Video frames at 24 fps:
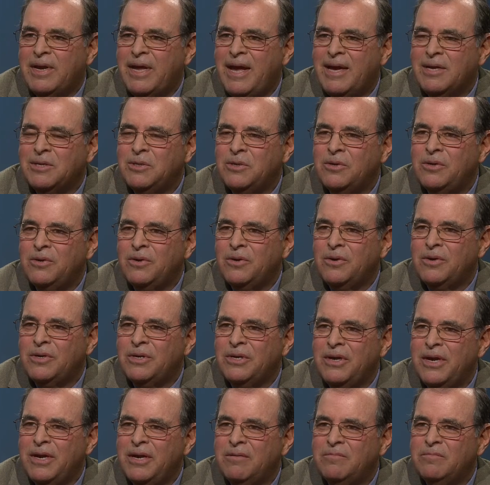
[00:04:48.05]
actor, or do
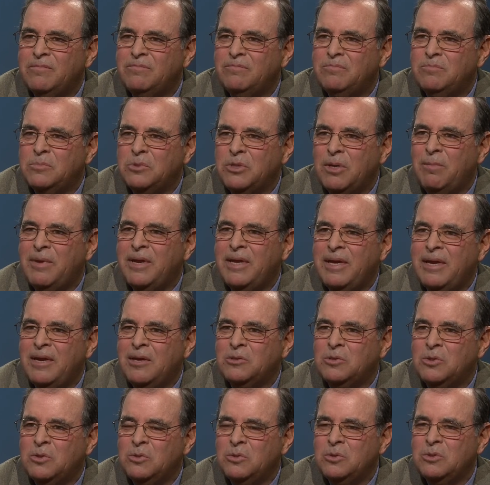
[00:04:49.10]
you have somebody
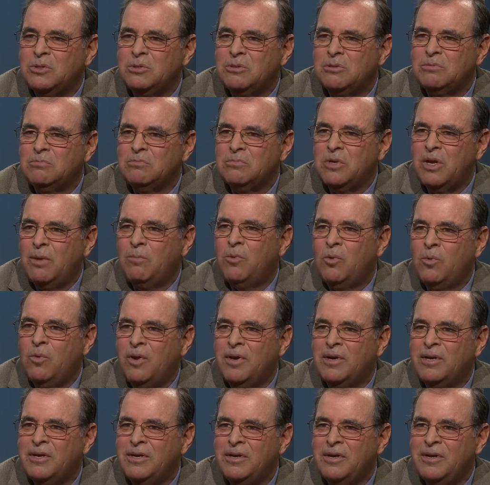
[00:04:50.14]
else who's number
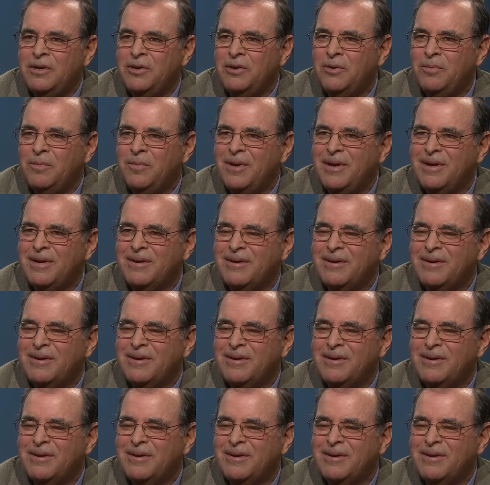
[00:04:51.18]
one in, in your mind?